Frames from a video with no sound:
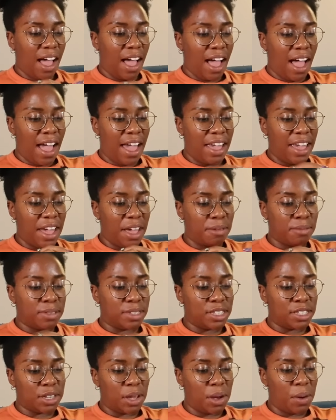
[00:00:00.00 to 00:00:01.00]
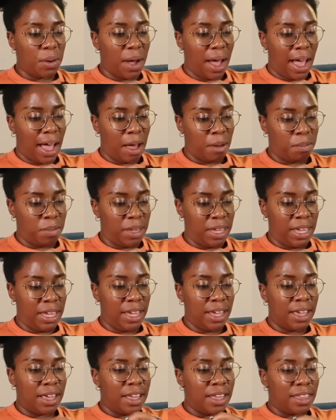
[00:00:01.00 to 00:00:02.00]
I am so
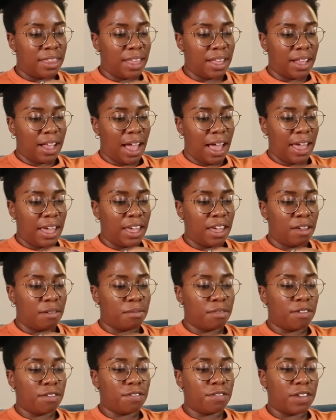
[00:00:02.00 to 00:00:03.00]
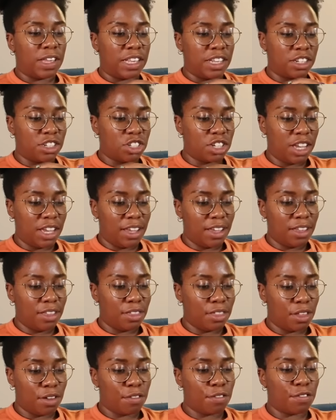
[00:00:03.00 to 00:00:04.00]
happy that I am
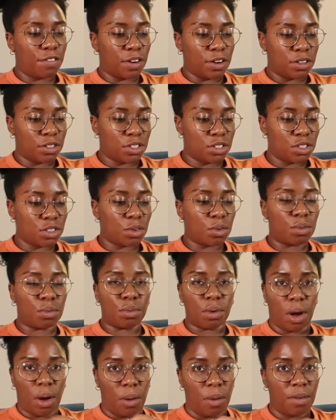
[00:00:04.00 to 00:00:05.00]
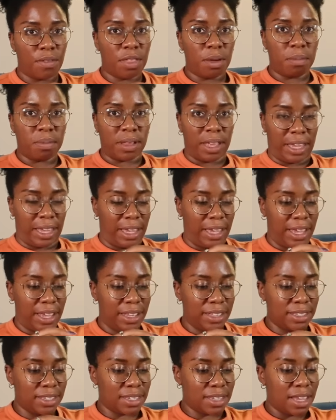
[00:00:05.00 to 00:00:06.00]
finishing the first row of the
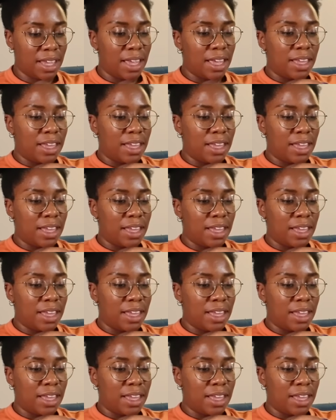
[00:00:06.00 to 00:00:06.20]
blanket.